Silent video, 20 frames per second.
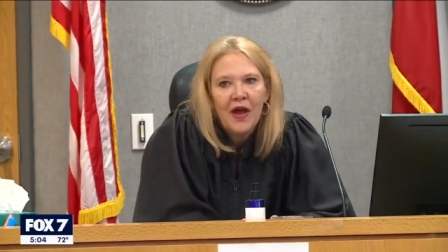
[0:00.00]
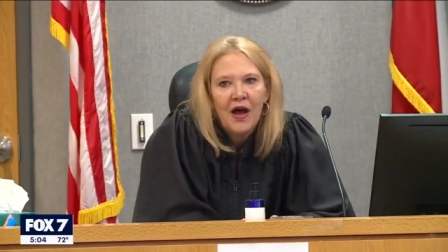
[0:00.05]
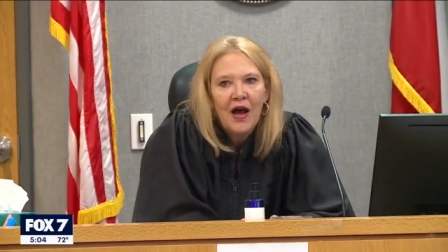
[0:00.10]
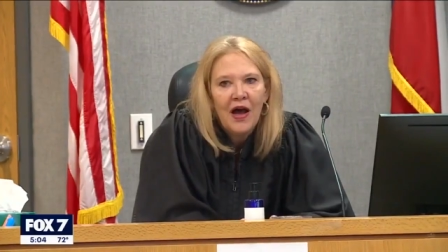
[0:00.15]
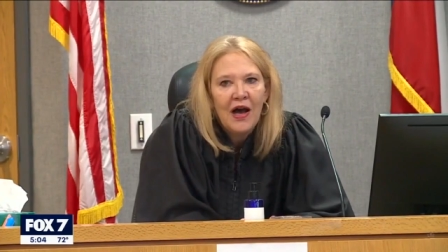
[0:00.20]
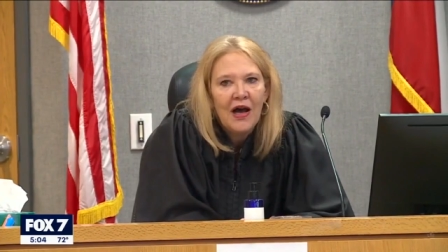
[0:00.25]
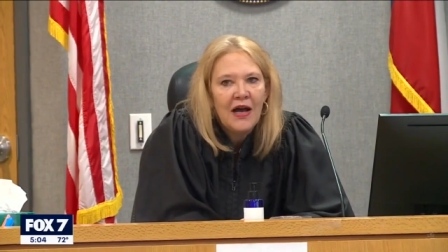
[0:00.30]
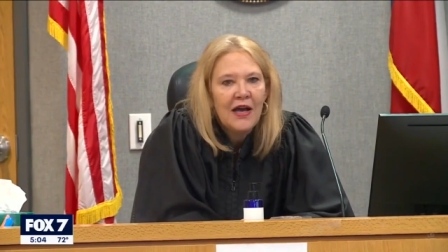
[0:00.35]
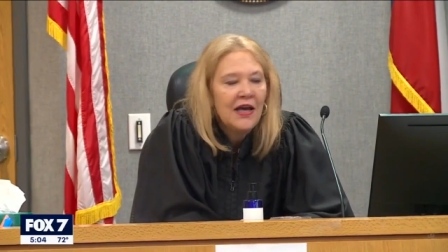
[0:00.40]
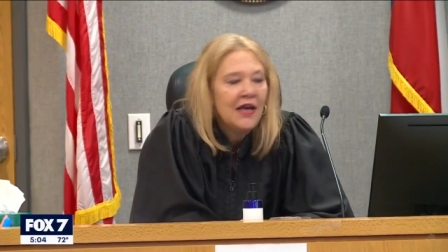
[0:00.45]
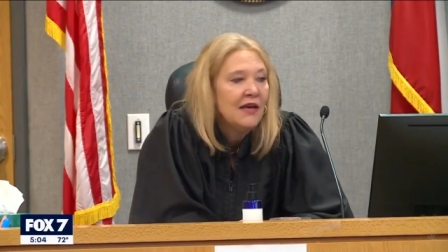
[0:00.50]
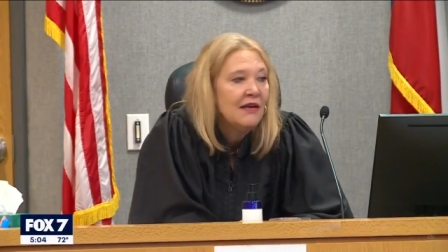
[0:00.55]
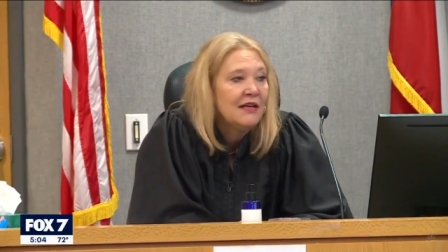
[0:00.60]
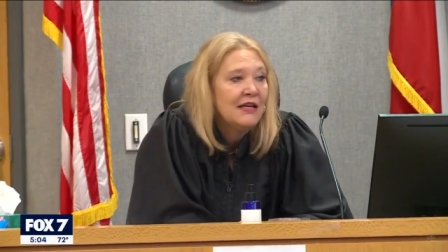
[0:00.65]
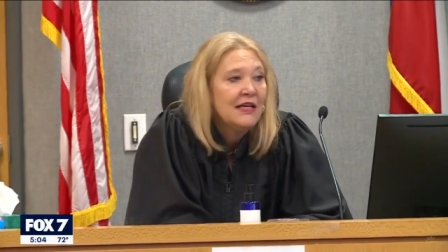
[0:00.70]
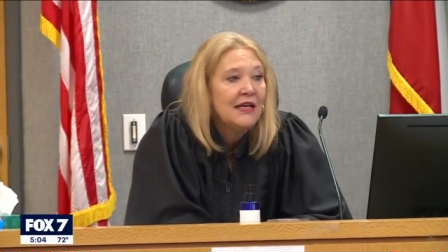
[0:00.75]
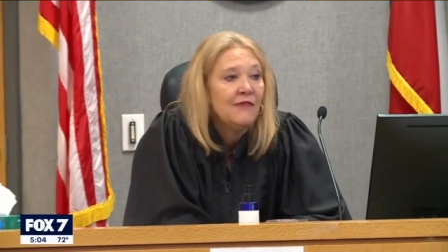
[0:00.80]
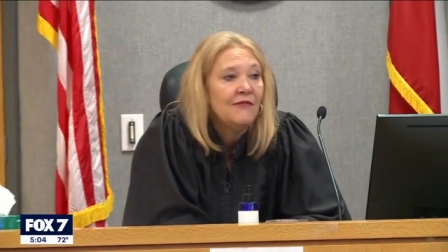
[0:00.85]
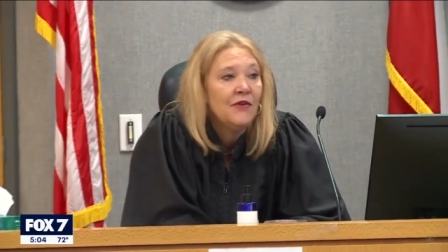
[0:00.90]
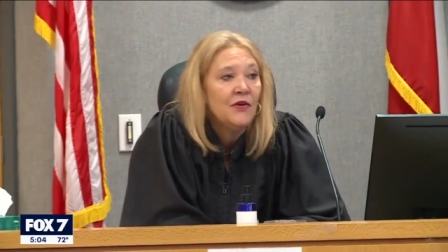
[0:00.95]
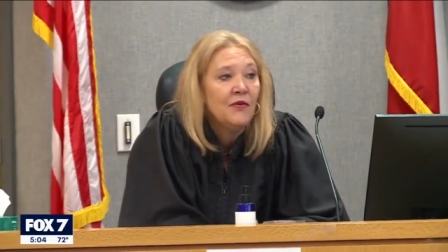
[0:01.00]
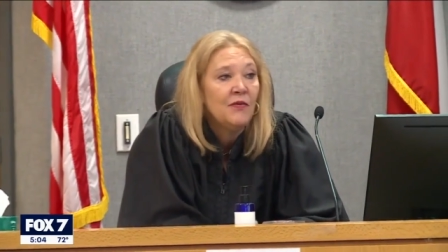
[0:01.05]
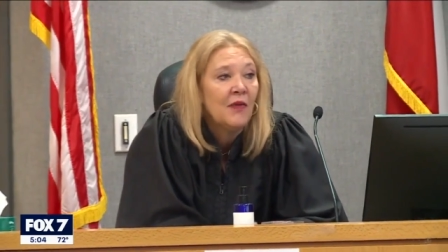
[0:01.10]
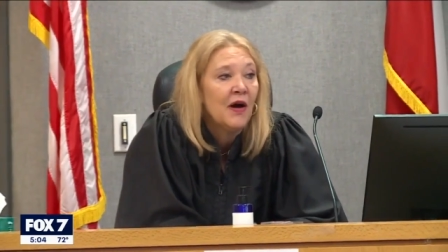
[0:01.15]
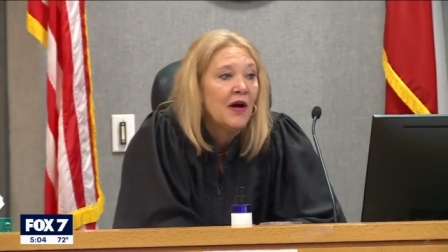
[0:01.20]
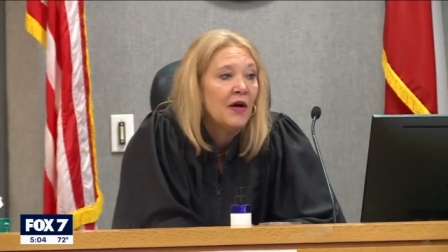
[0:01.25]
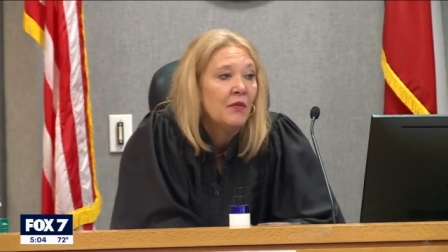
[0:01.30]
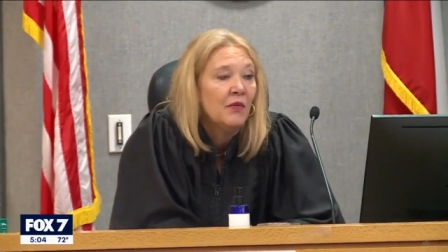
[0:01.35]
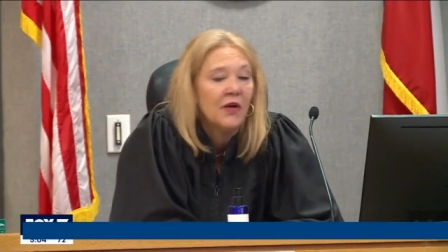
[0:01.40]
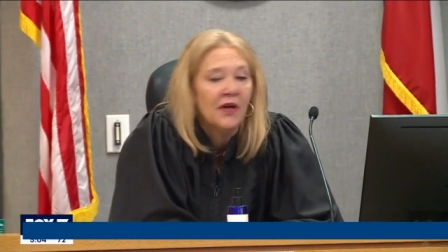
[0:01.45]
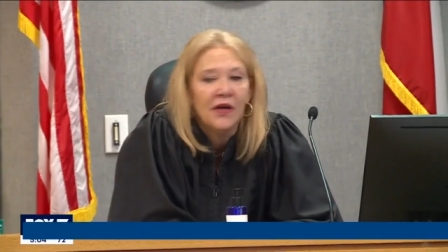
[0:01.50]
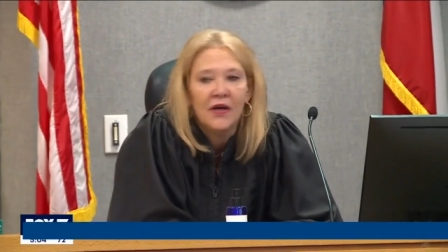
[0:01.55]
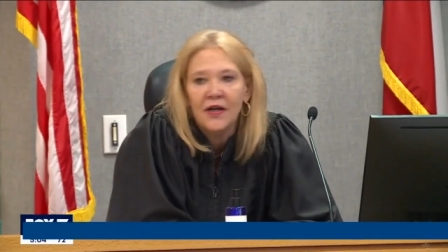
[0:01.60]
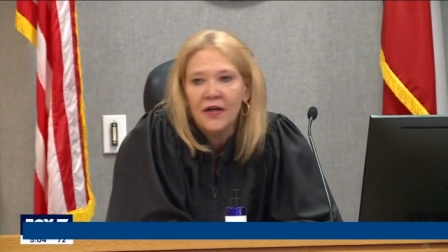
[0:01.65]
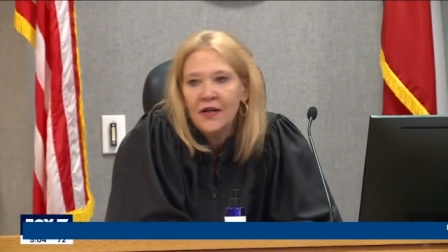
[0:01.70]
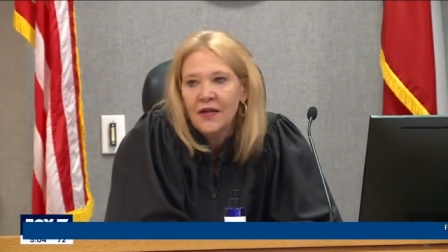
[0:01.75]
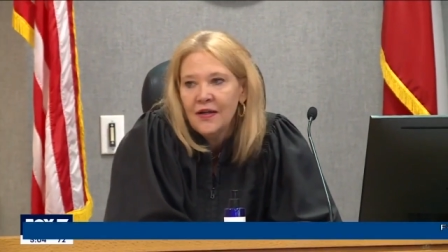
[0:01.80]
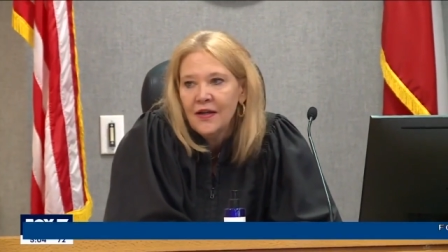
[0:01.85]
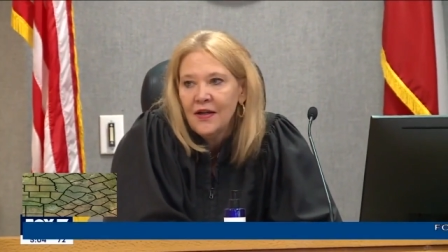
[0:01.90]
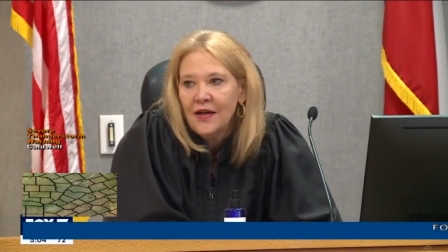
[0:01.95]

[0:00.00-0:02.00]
I give you my word.